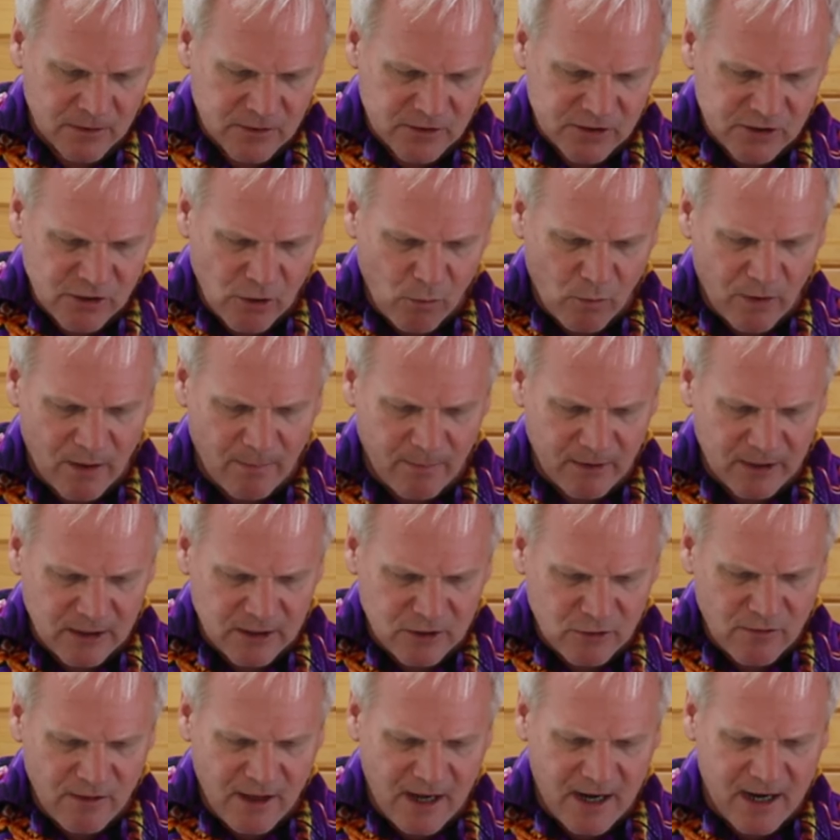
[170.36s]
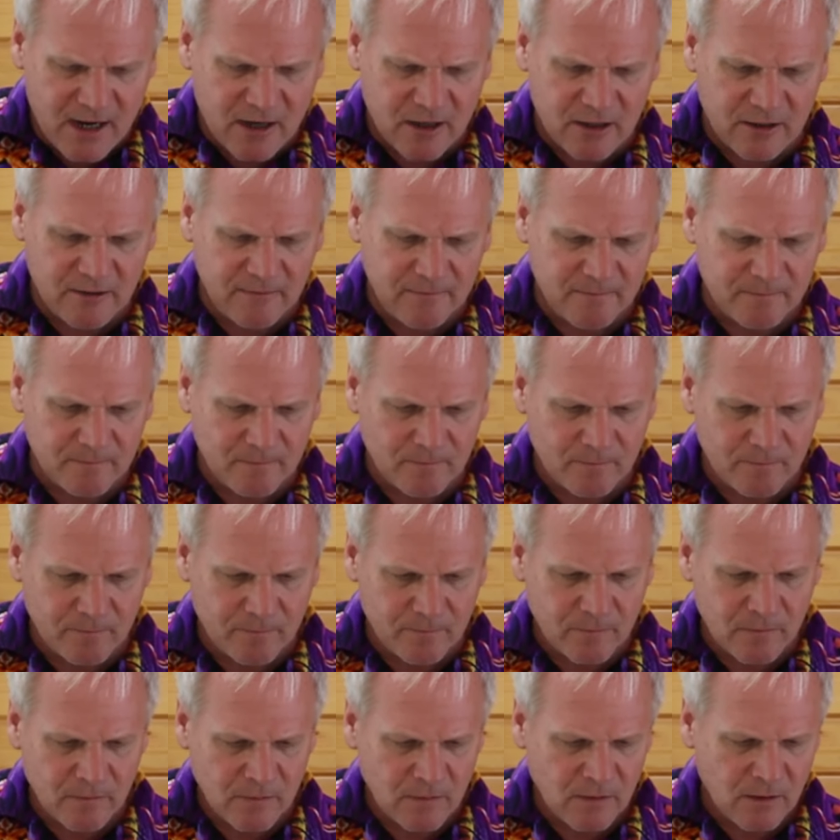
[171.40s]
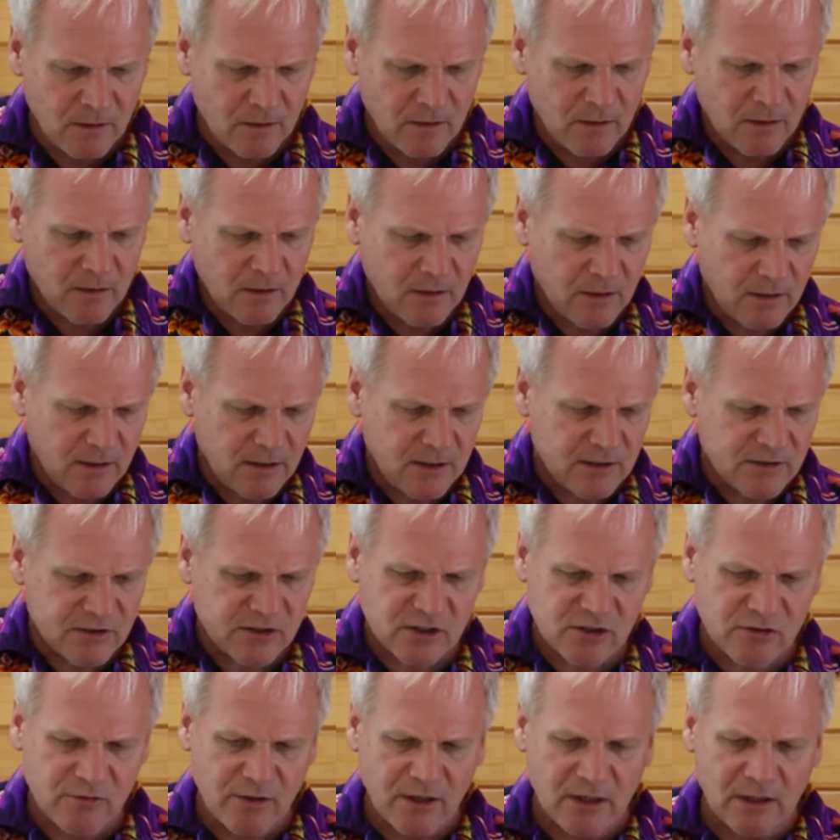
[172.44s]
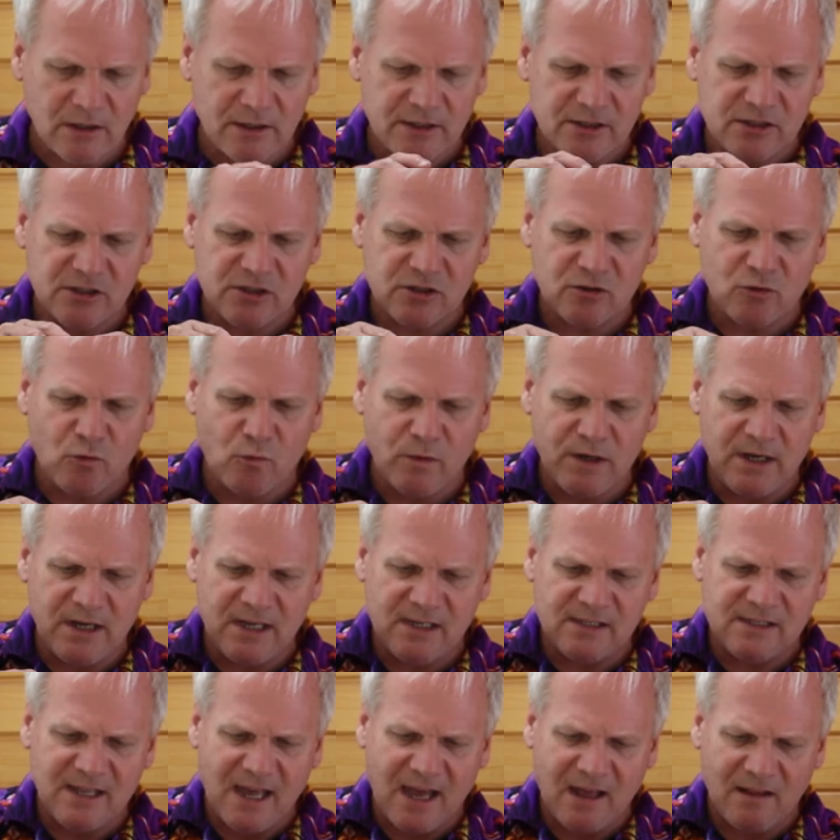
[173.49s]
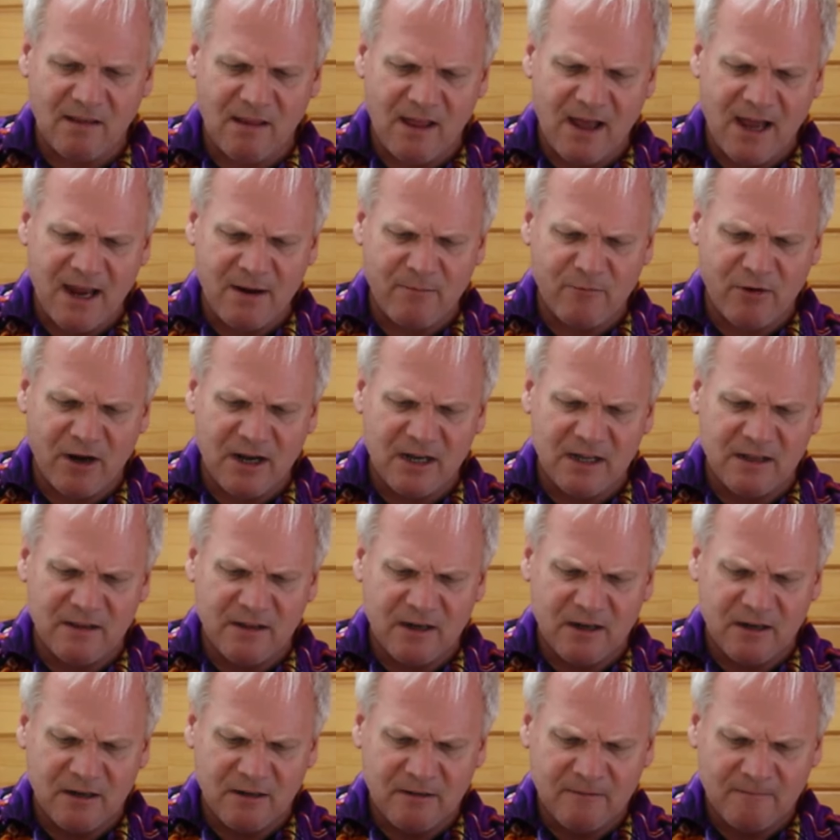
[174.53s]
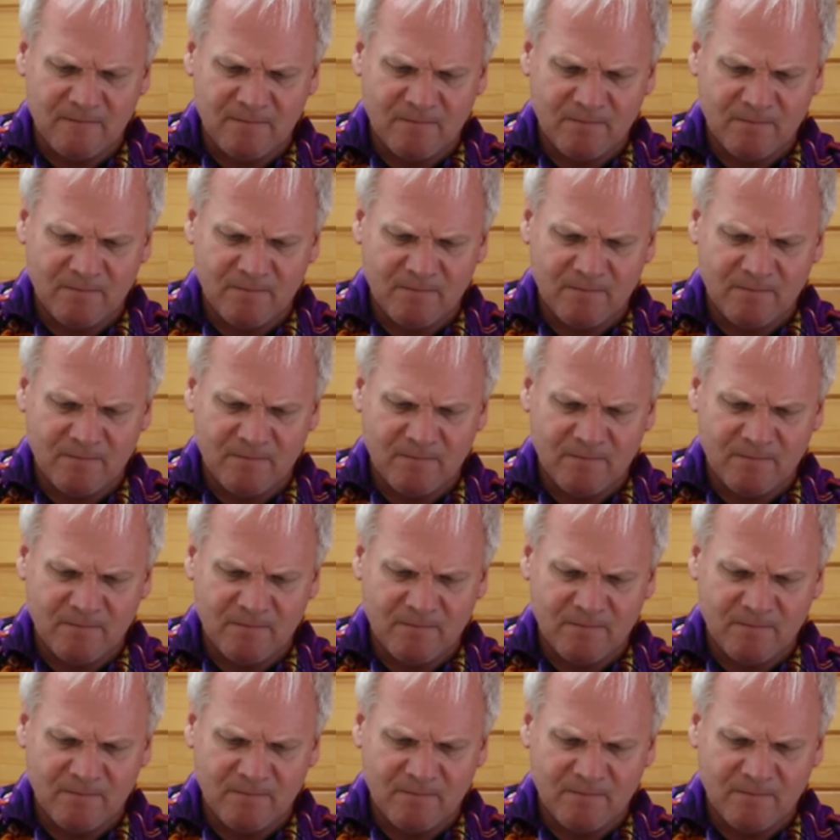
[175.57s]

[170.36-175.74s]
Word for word: So what I'm going to do there is strictly squeeze that lime right in there.